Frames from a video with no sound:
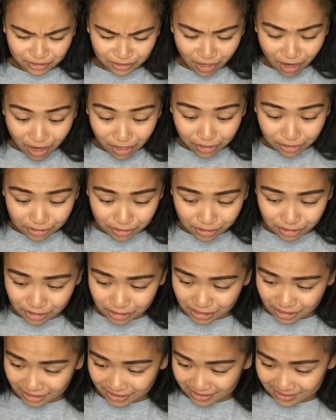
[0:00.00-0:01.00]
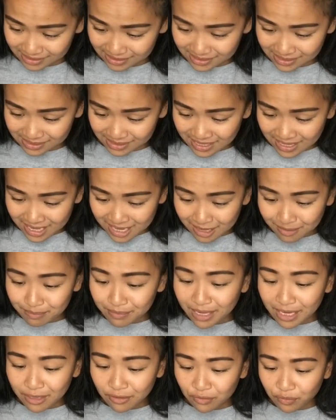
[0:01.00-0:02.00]
daughter's jeans,
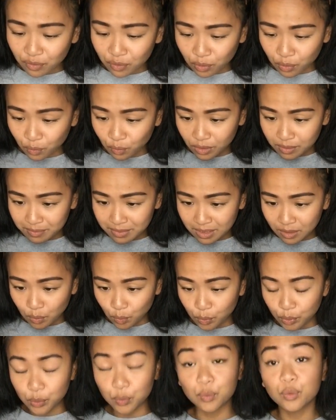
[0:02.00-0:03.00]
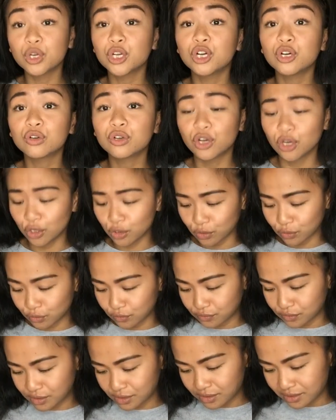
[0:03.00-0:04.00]
made for women with real
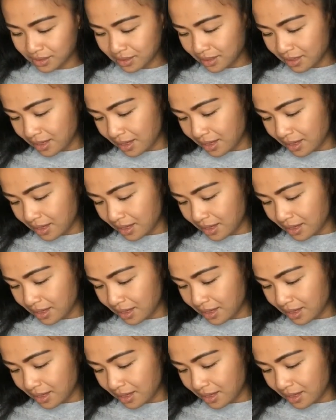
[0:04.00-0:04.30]
curves.